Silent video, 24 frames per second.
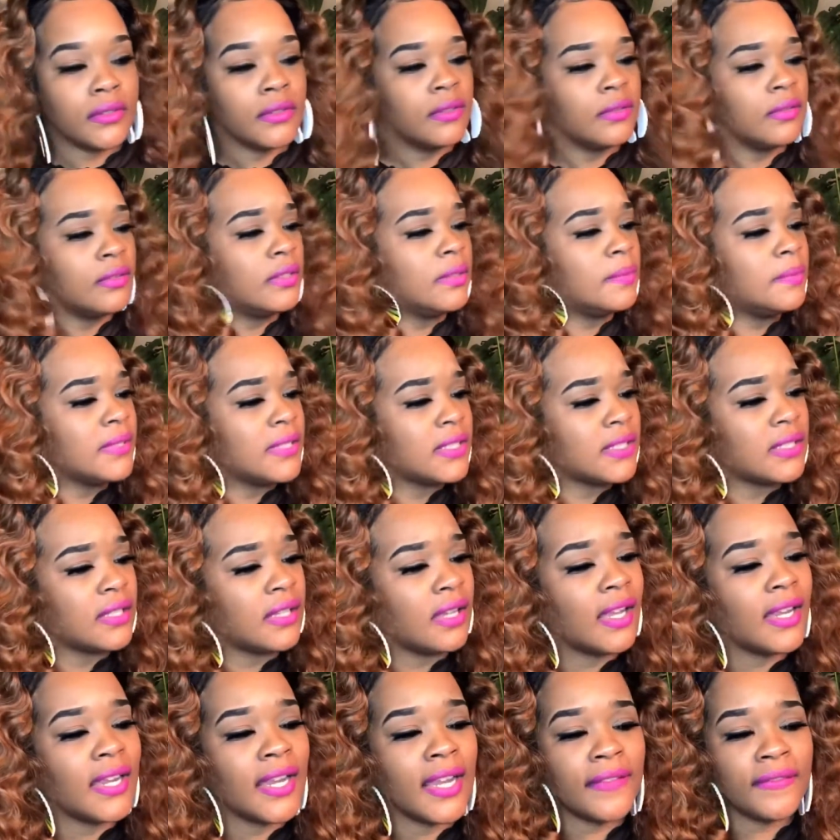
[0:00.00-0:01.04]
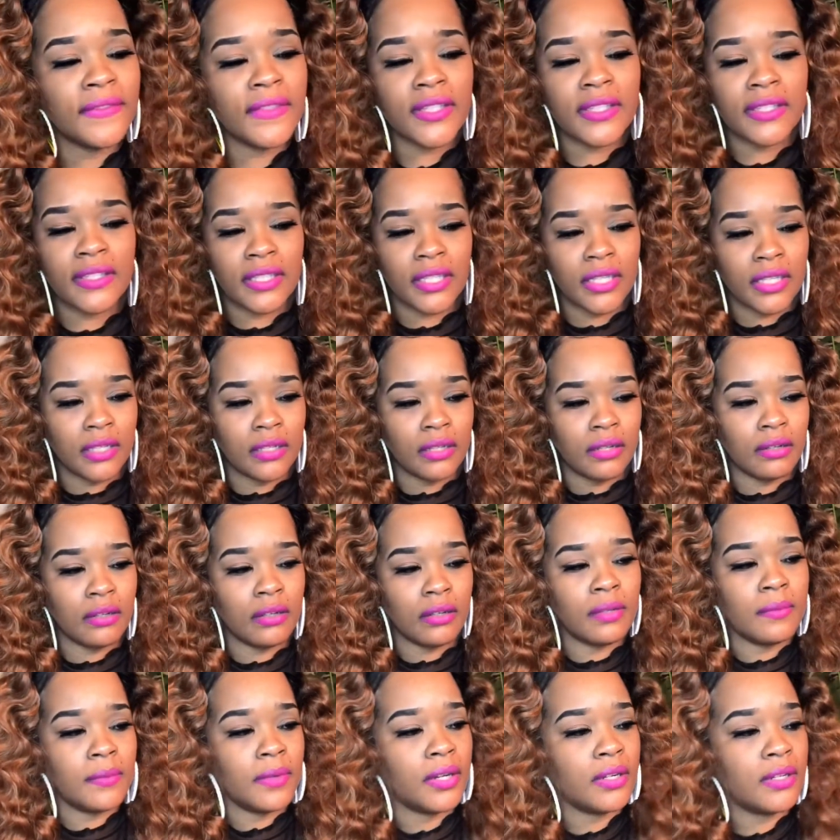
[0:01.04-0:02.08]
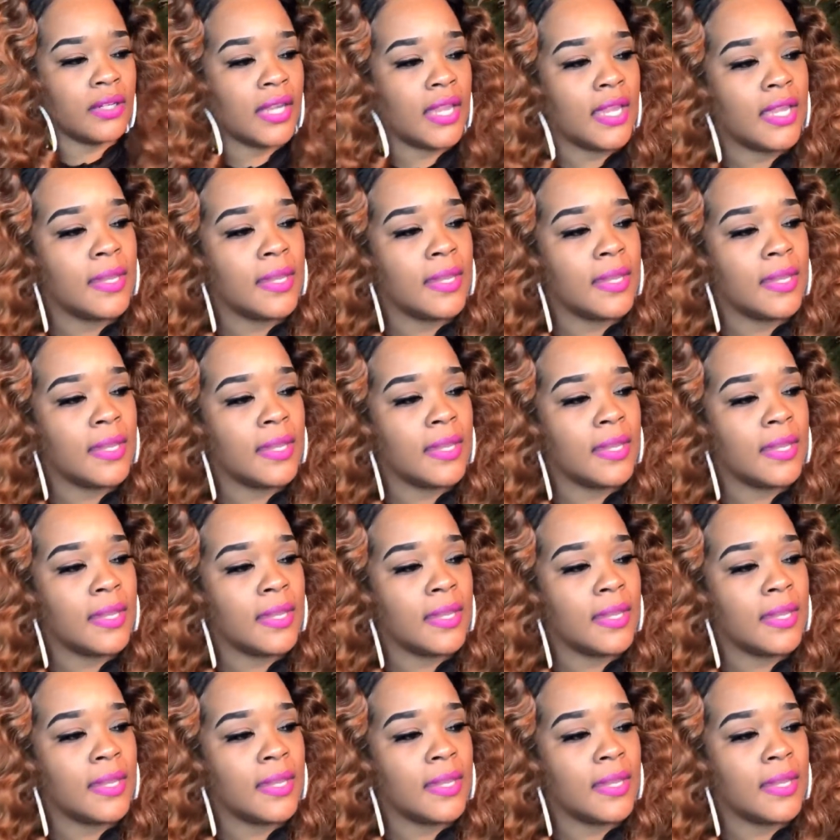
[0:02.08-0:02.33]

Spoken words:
Let me see. I got this in, her name